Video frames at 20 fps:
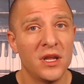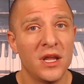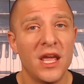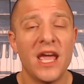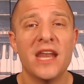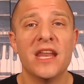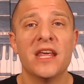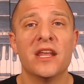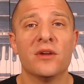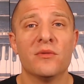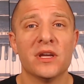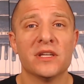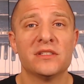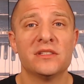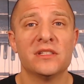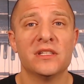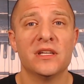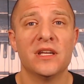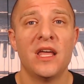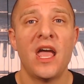and
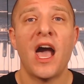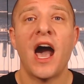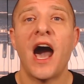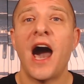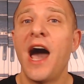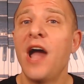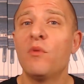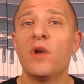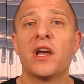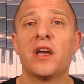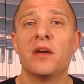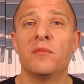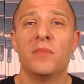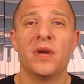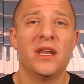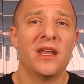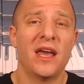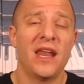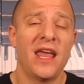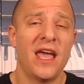interesting. I
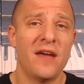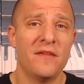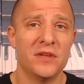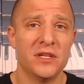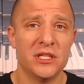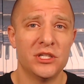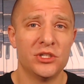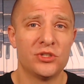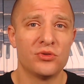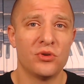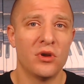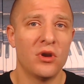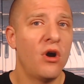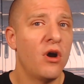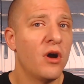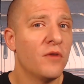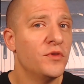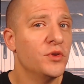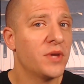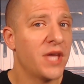recommend not having an intro at
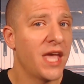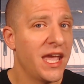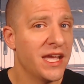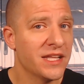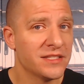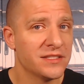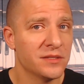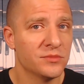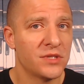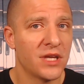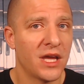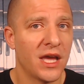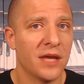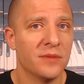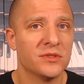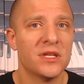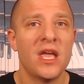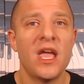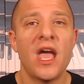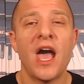all if you can
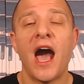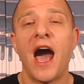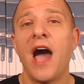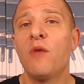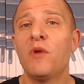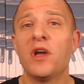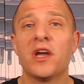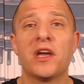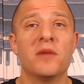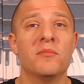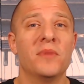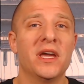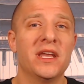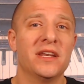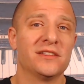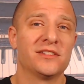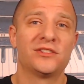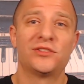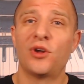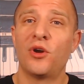sometimes. I
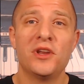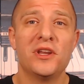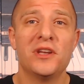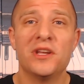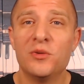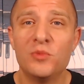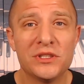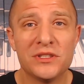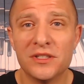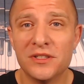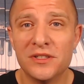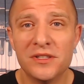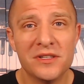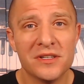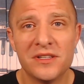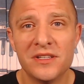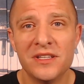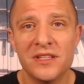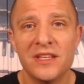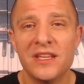recommend starting it with the
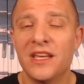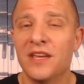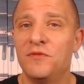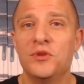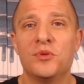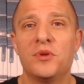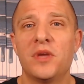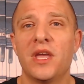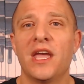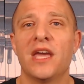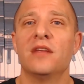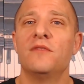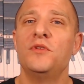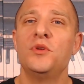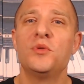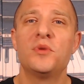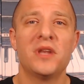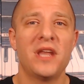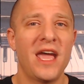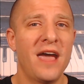hook if you can. If
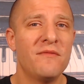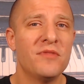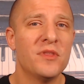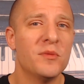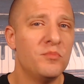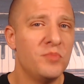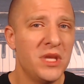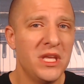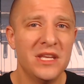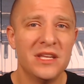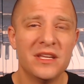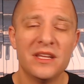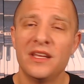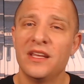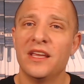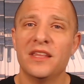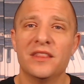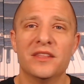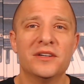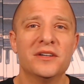you can have the beat
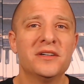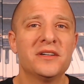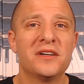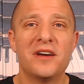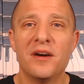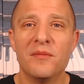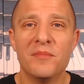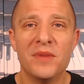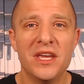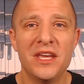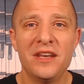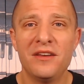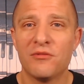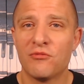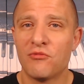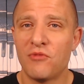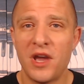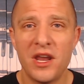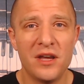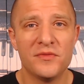and the hook come in
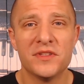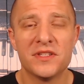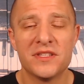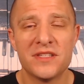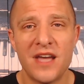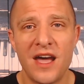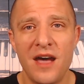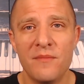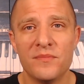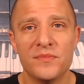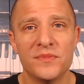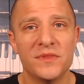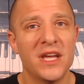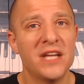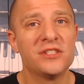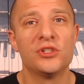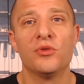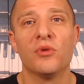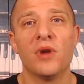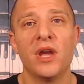right off the top,
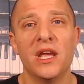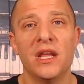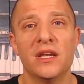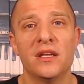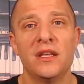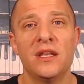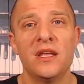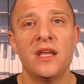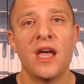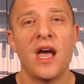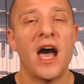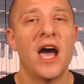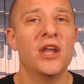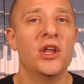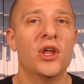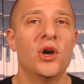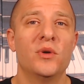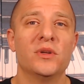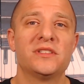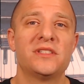that's great. I
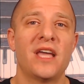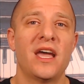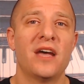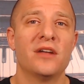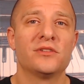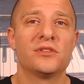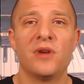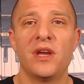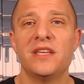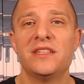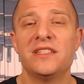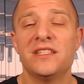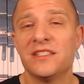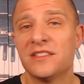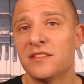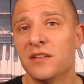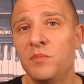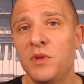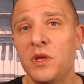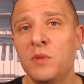know it sounds crazy to
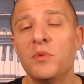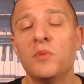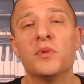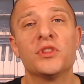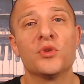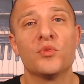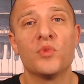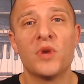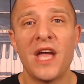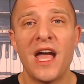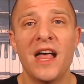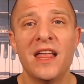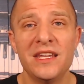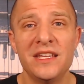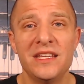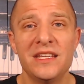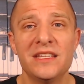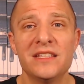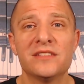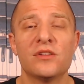some people, but the
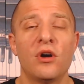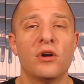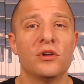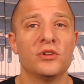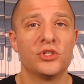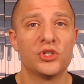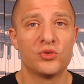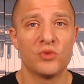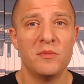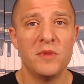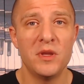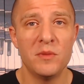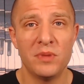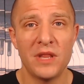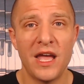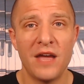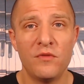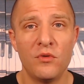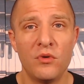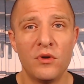reality is on streaming
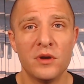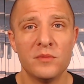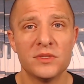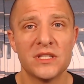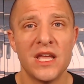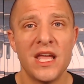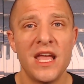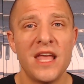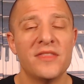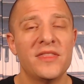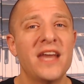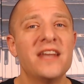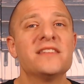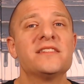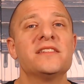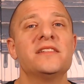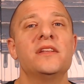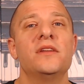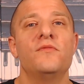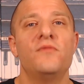platforms, that is
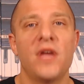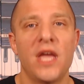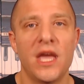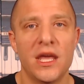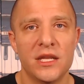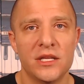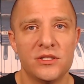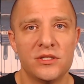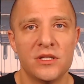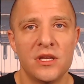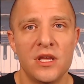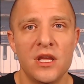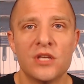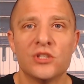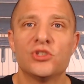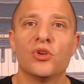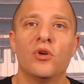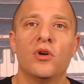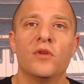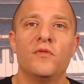an advantage.
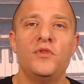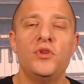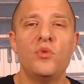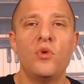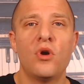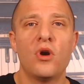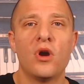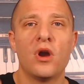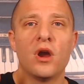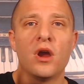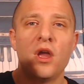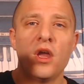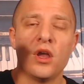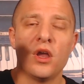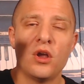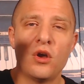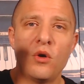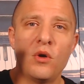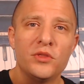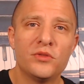So if you are
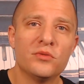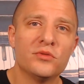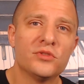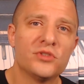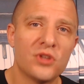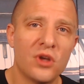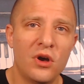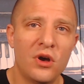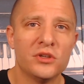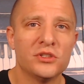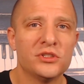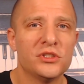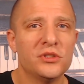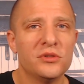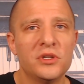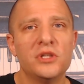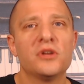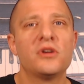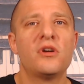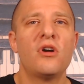going through songs and you're
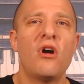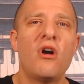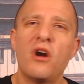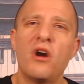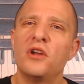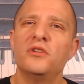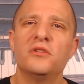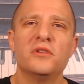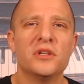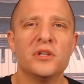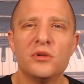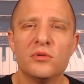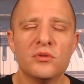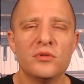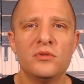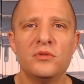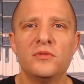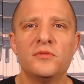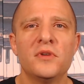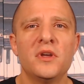in your car and you're in a
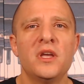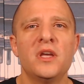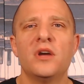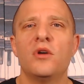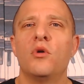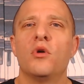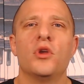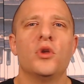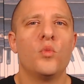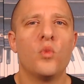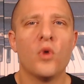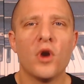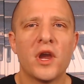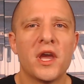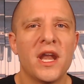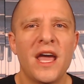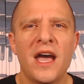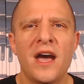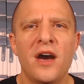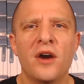groove, or you're
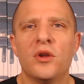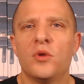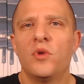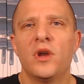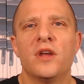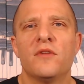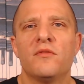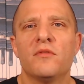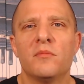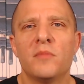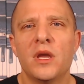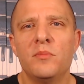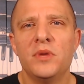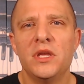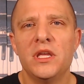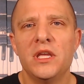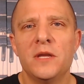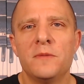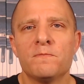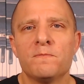working out or whatever it may
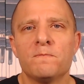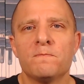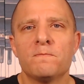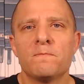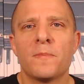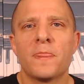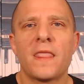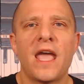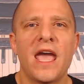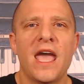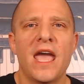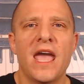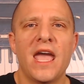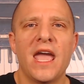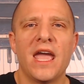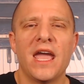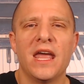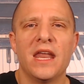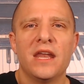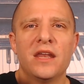be,
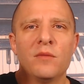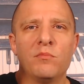and the